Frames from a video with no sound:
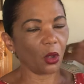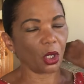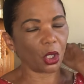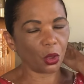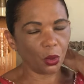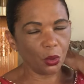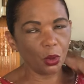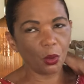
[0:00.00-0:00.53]
Or
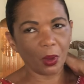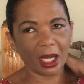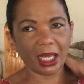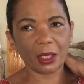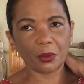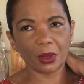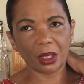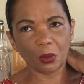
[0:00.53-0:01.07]
cool
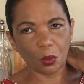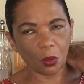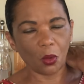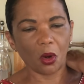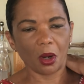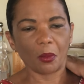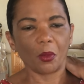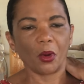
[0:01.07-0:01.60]
wine with
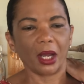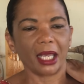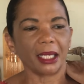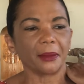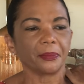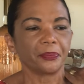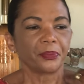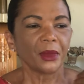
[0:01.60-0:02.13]
warm wine.
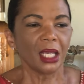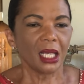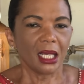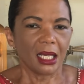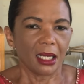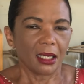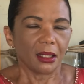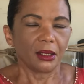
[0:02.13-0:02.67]

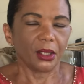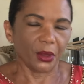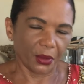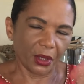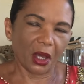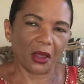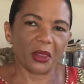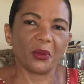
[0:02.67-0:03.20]
No,
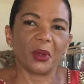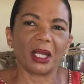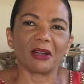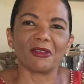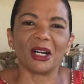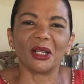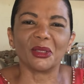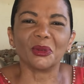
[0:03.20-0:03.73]
the other way
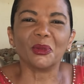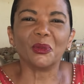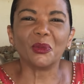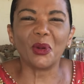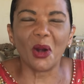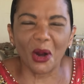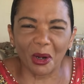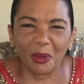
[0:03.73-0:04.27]
around.
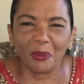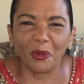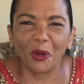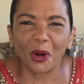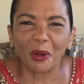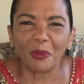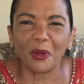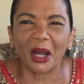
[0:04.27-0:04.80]

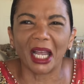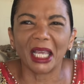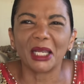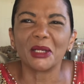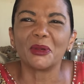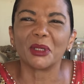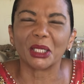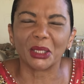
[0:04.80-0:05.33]
Warm
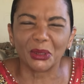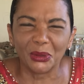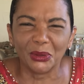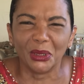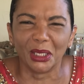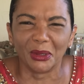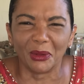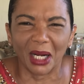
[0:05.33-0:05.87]
wine with
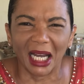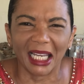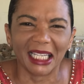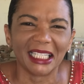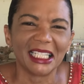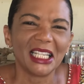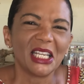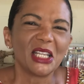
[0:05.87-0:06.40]
cool wine.
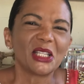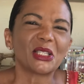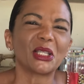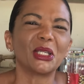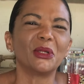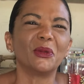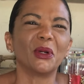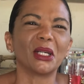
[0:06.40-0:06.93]
So
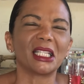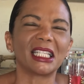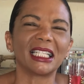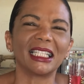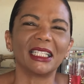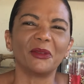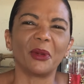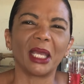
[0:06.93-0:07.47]
you want
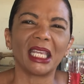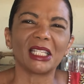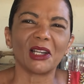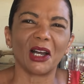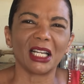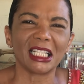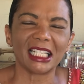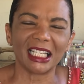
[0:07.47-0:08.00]
to wait
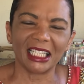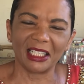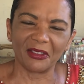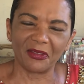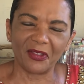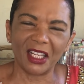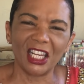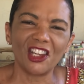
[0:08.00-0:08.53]
until you're
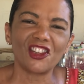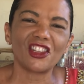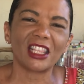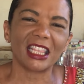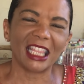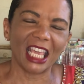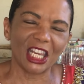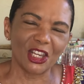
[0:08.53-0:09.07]
finished,
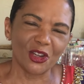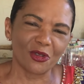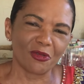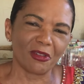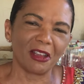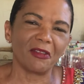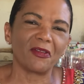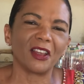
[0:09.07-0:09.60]
then you
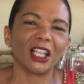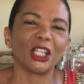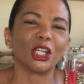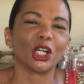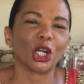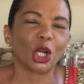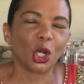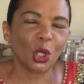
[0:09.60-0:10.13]
refill
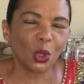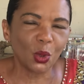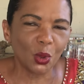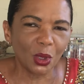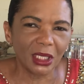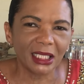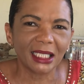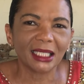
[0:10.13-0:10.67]
your
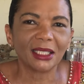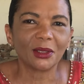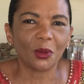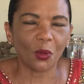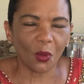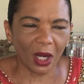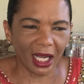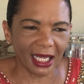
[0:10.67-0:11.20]
cold
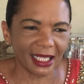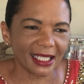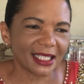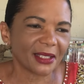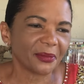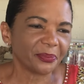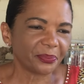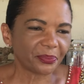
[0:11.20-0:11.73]
wines.